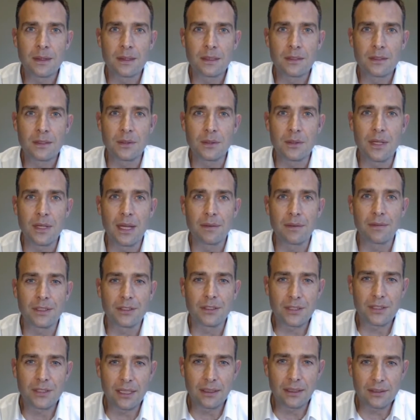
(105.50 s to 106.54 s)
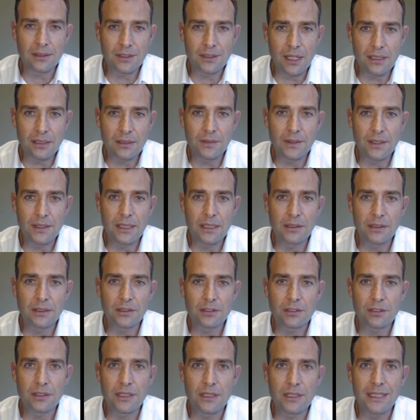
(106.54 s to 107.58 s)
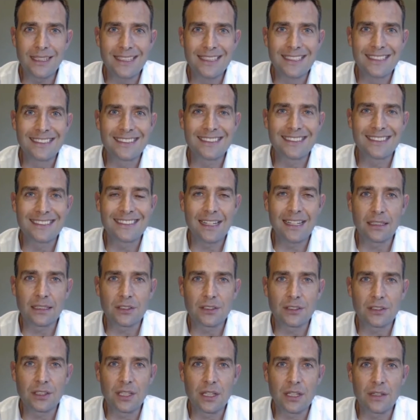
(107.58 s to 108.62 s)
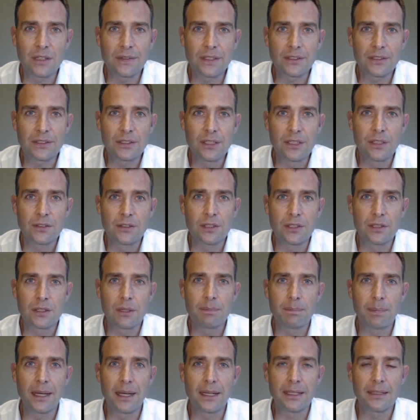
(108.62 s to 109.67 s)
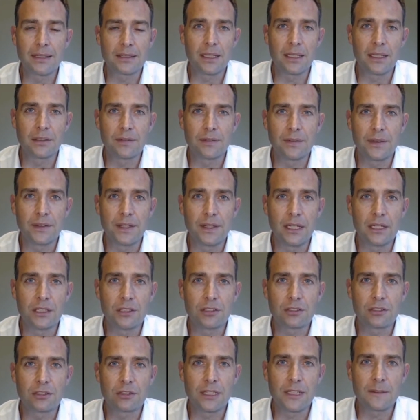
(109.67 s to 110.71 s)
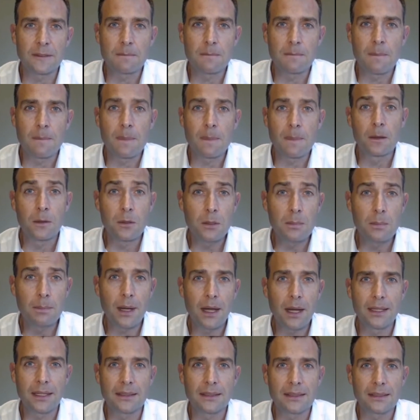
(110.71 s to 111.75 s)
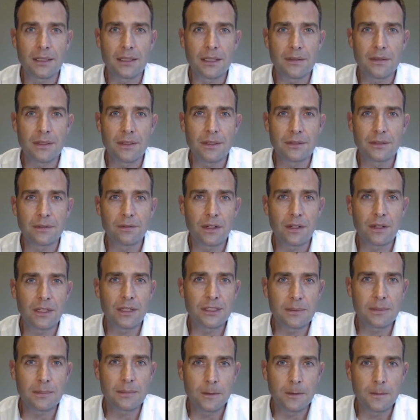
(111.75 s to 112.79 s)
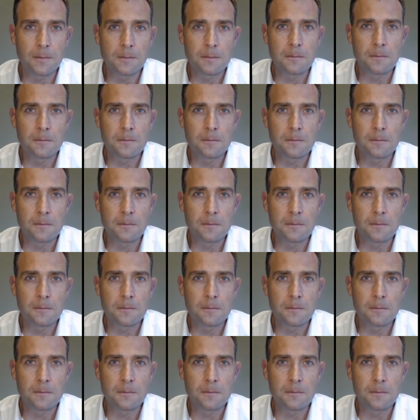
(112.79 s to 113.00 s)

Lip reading: So you have the sell side of the industry selling a service to the buy side of the industry who buy that service. Very simple.